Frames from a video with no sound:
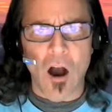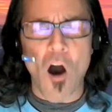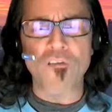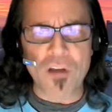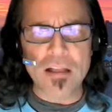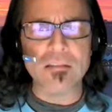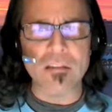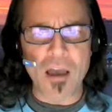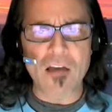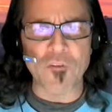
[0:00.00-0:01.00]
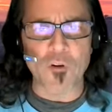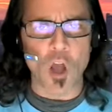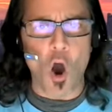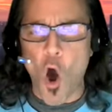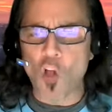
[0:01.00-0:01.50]
offensive
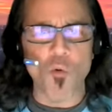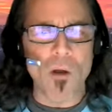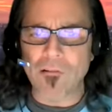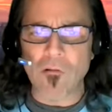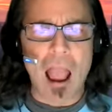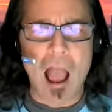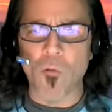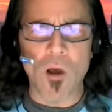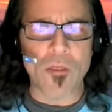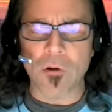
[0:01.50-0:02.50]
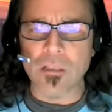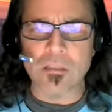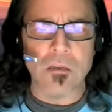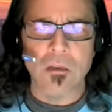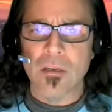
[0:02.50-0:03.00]
effort all the way around, whether
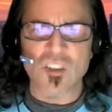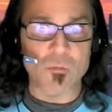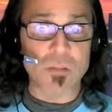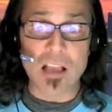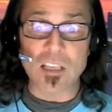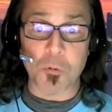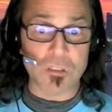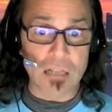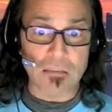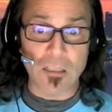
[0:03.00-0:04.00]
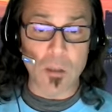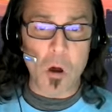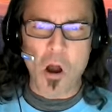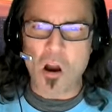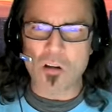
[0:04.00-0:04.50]
it's sometimes protecting
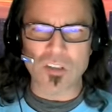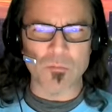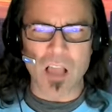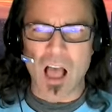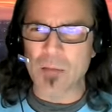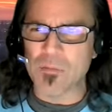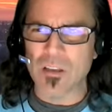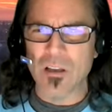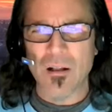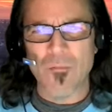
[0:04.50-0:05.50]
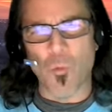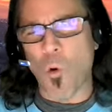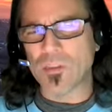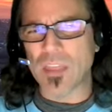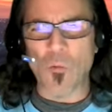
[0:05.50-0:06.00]
Lamar, sometimes
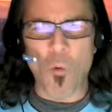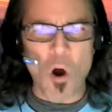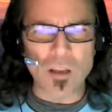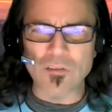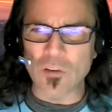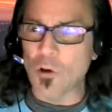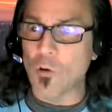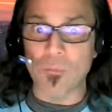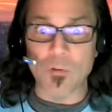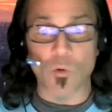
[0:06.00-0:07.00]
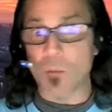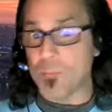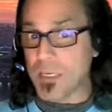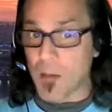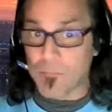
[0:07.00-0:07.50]
what they want to do. I mean, you want to
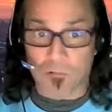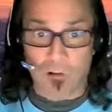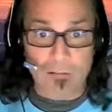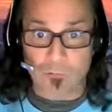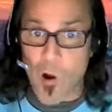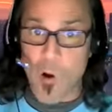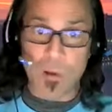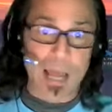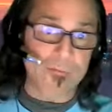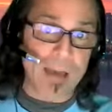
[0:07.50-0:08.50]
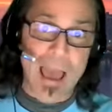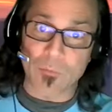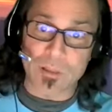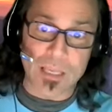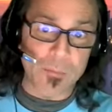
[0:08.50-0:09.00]
beat up Greg Roman, have at
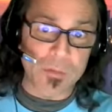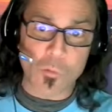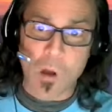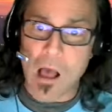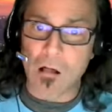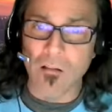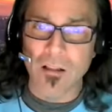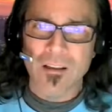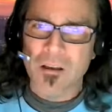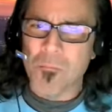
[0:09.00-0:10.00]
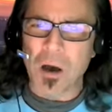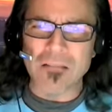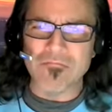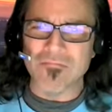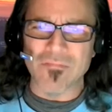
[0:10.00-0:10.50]
it with him as well.
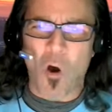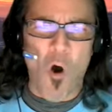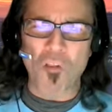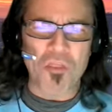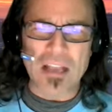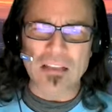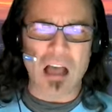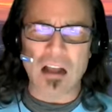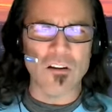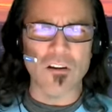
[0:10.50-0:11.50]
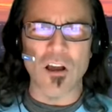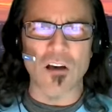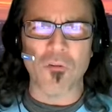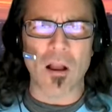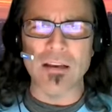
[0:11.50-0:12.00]
But the whole thing's not good
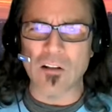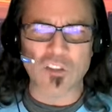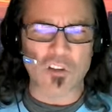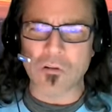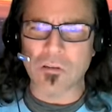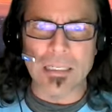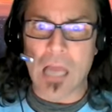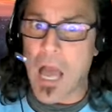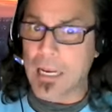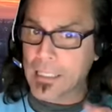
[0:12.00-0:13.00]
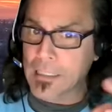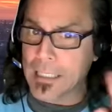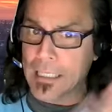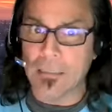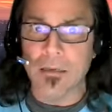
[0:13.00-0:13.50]
enough right now. It's certainly not
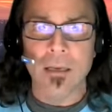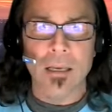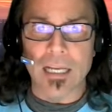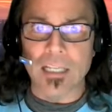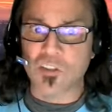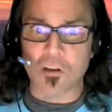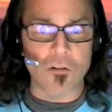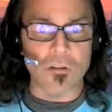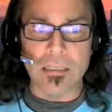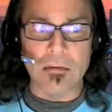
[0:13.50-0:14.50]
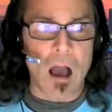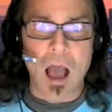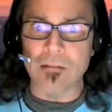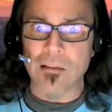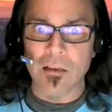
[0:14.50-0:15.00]
elite. It's certainly
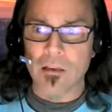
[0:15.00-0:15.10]
not